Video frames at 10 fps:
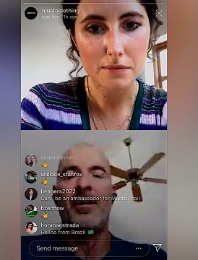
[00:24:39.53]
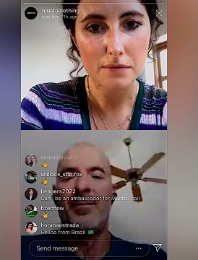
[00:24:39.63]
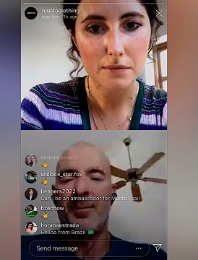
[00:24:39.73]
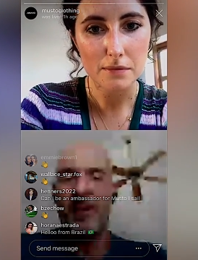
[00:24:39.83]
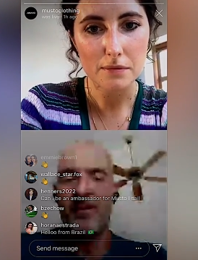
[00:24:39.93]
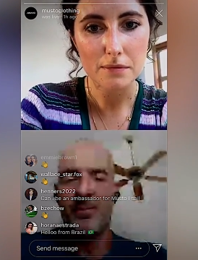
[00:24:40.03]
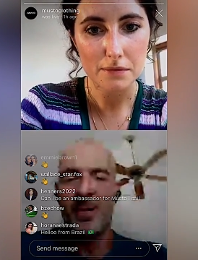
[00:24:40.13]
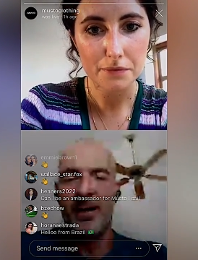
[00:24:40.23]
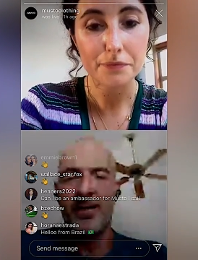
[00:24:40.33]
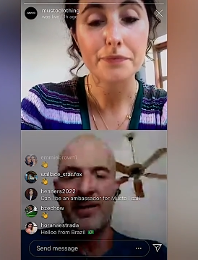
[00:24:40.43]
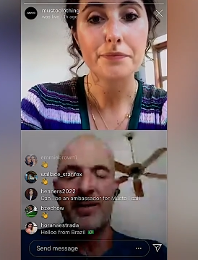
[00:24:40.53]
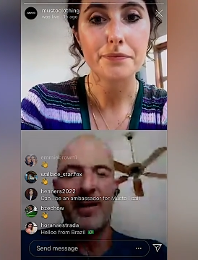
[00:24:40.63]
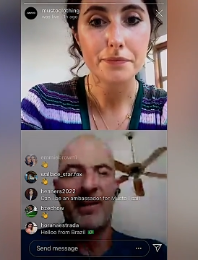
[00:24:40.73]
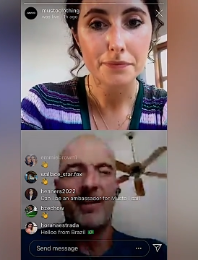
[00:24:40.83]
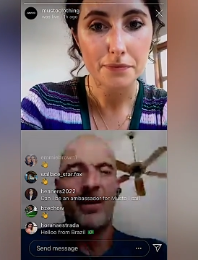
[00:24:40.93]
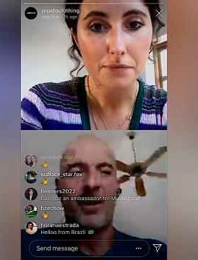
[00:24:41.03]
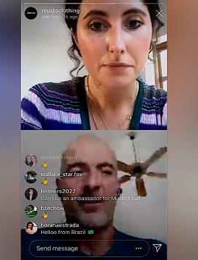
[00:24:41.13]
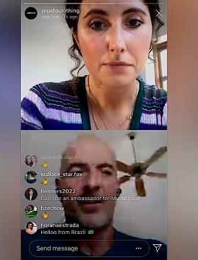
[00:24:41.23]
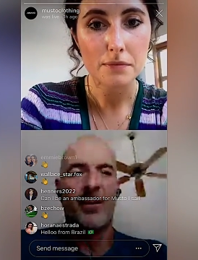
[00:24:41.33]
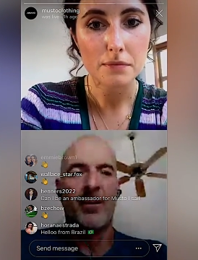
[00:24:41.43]
Speaker 1: benchmarks in terms
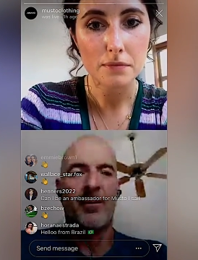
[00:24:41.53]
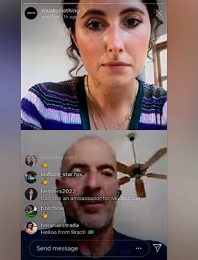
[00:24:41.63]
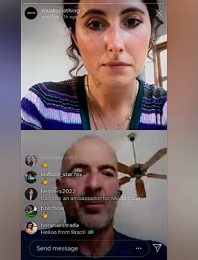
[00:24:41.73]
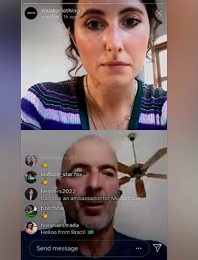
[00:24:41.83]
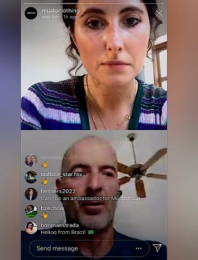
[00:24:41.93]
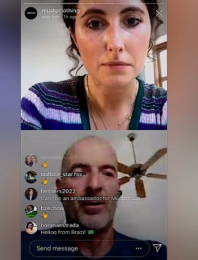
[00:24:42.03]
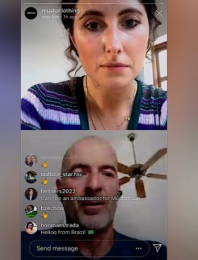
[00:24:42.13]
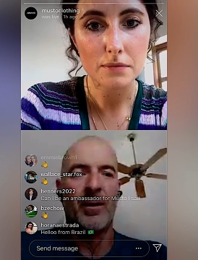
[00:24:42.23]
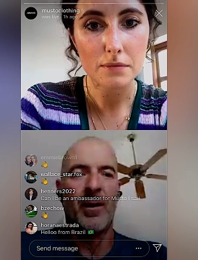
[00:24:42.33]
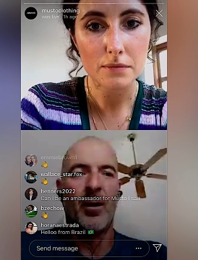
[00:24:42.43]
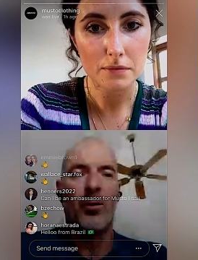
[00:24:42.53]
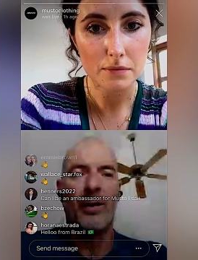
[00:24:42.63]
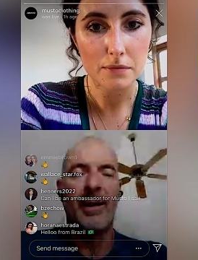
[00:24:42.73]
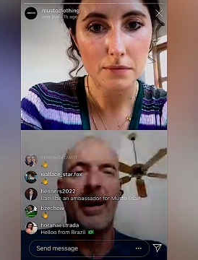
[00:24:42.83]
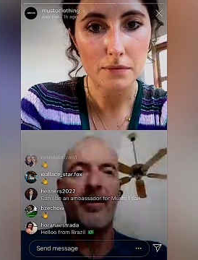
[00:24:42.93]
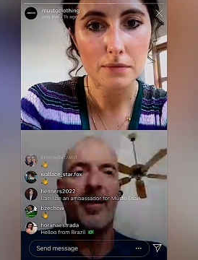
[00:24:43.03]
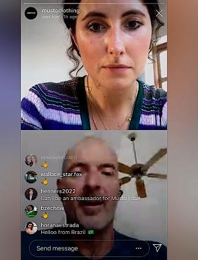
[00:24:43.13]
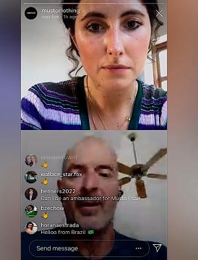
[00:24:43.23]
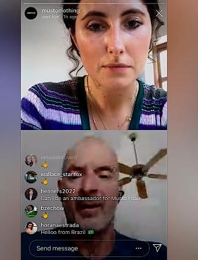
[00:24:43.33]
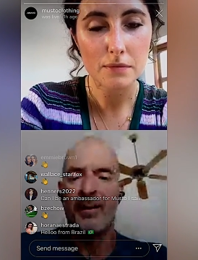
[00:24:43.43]
of what's uh, already out there,
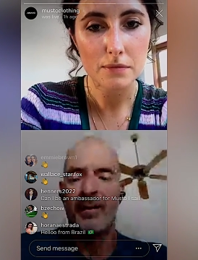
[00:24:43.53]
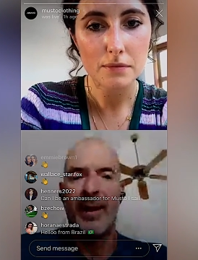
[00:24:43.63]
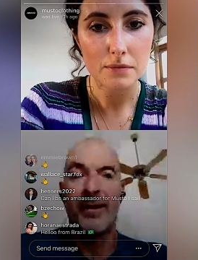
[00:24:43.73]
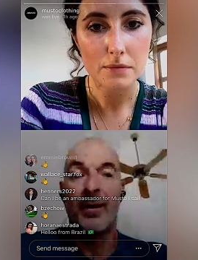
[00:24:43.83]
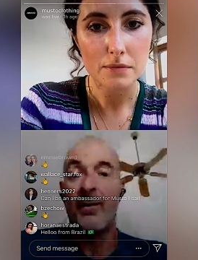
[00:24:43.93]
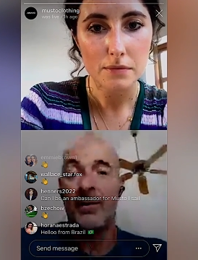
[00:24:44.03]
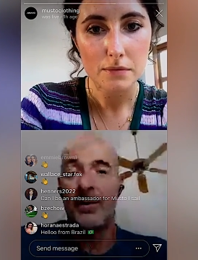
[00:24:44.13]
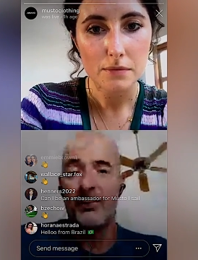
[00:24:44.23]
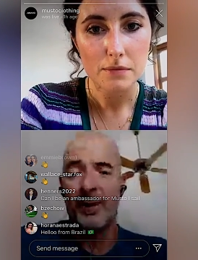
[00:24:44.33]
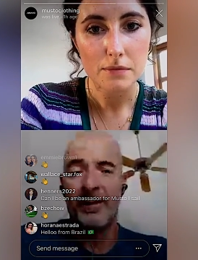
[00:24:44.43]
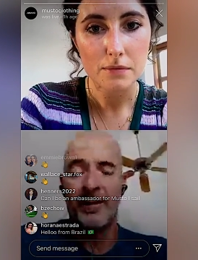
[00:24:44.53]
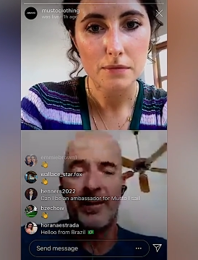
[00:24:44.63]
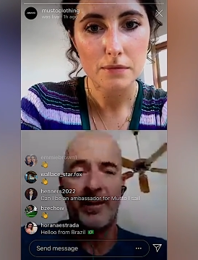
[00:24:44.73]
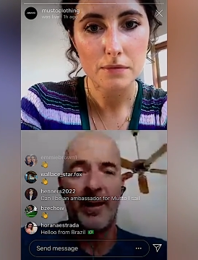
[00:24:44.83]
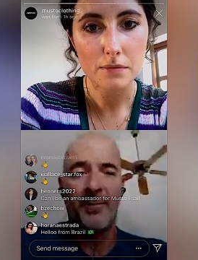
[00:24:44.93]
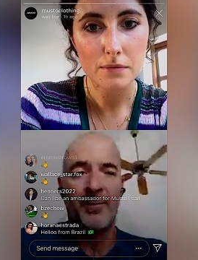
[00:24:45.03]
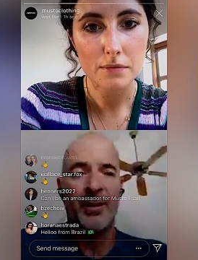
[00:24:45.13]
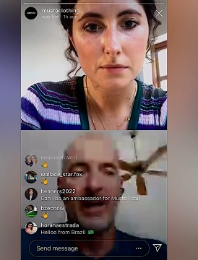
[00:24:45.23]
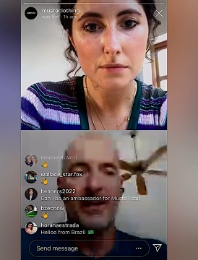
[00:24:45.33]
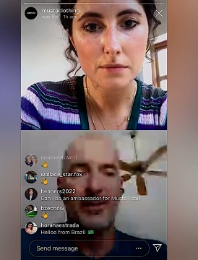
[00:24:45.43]
and, and also the risks, um,
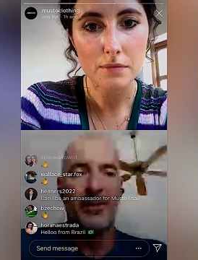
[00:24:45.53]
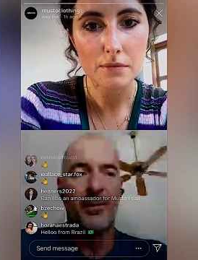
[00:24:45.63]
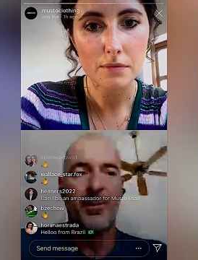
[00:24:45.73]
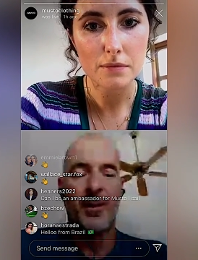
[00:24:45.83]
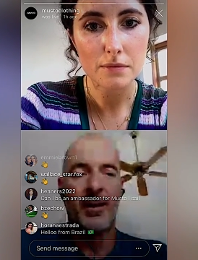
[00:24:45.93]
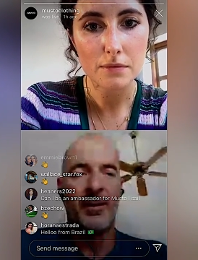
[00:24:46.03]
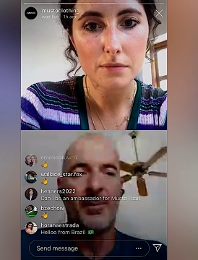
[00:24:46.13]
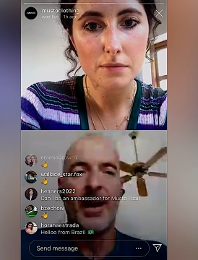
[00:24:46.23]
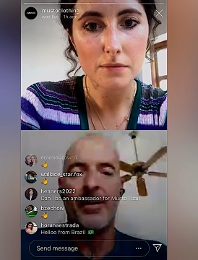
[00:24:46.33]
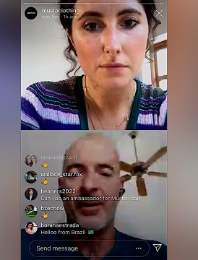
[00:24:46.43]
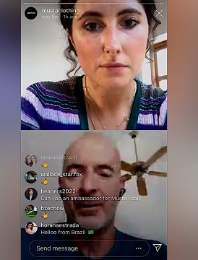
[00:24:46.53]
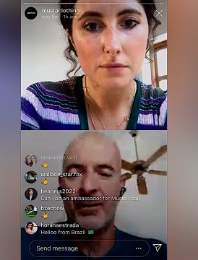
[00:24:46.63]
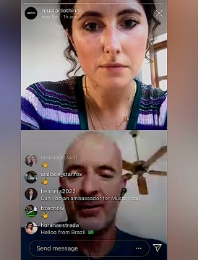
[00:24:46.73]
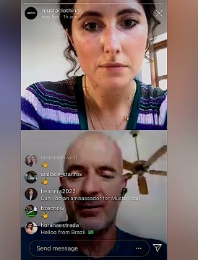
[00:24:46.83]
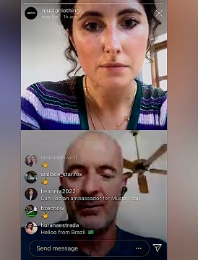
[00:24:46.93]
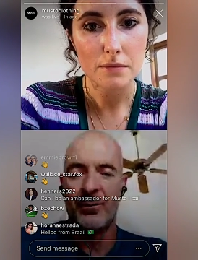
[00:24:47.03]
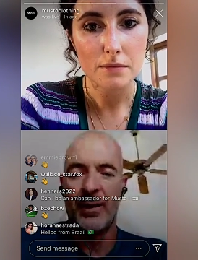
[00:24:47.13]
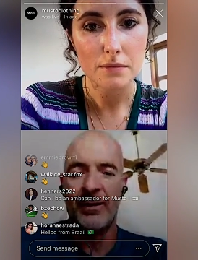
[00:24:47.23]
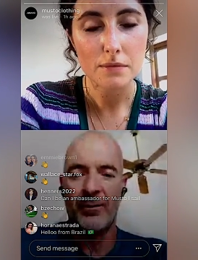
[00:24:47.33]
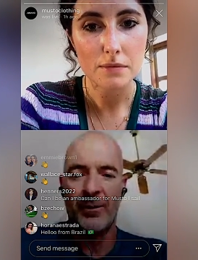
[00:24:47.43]
challenges, the, uh, the barriers to trying to
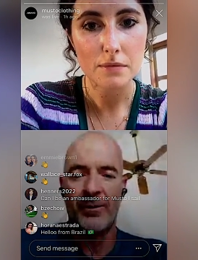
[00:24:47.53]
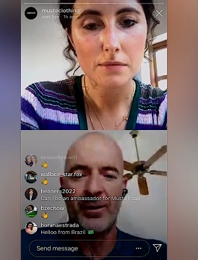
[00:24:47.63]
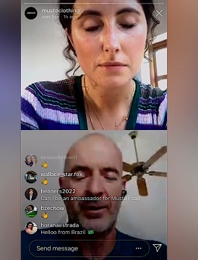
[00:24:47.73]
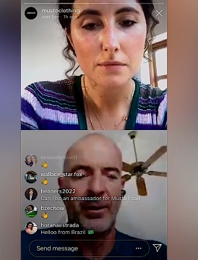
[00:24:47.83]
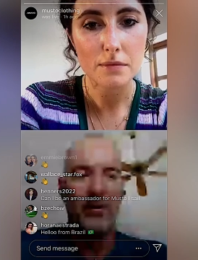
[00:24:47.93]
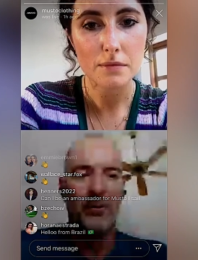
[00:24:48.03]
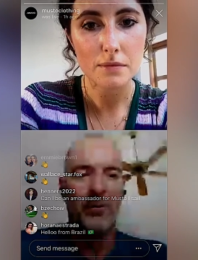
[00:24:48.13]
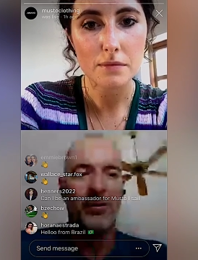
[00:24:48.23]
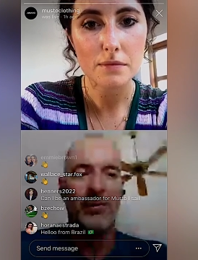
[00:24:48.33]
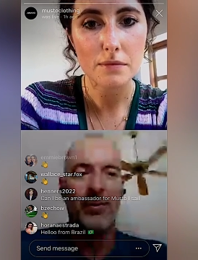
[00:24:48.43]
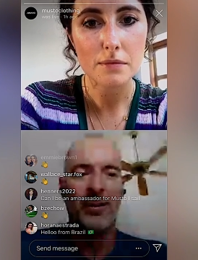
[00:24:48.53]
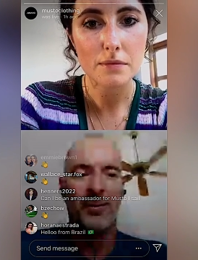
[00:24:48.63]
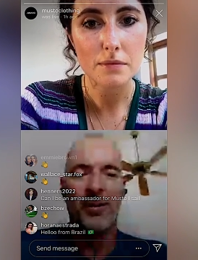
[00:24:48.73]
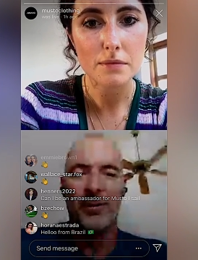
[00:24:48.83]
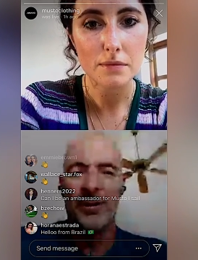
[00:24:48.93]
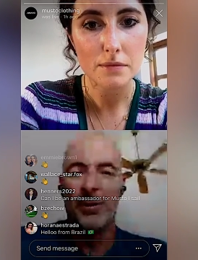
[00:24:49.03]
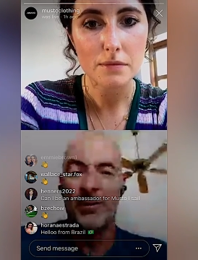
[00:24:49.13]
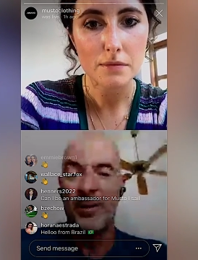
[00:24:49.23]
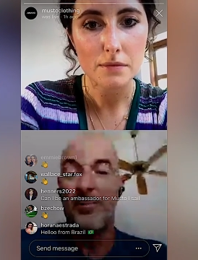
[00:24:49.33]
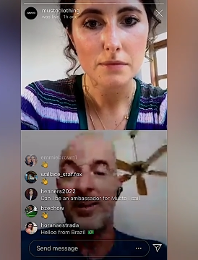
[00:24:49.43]
achieve, you know, to achieving some of those goals,
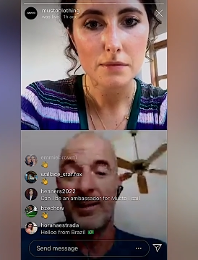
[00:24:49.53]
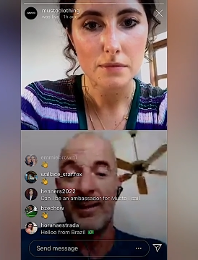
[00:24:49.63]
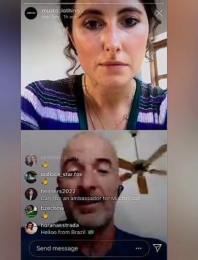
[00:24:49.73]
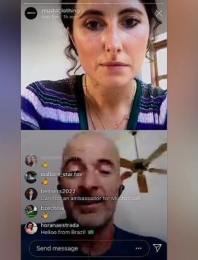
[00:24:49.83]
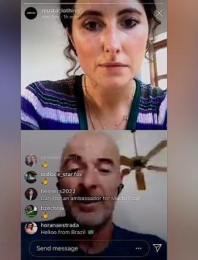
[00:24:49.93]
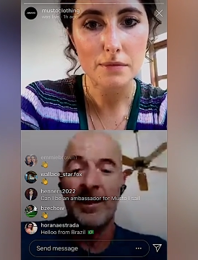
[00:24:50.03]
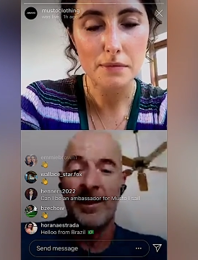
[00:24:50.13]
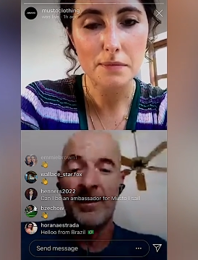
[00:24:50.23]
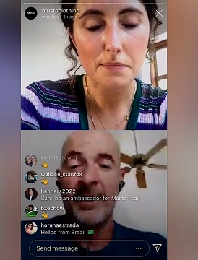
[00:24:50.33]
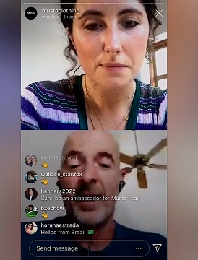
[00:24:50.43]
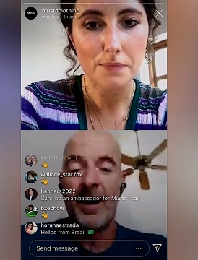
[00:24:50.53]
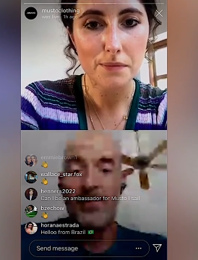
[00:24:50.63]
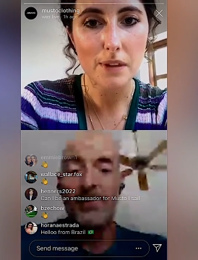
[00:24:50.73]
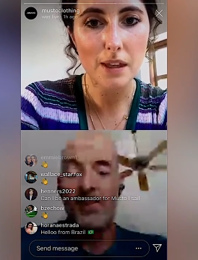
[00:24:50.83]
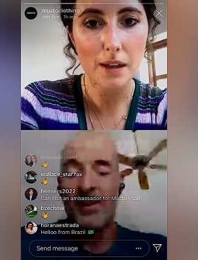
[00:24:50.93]
typically time, yeah.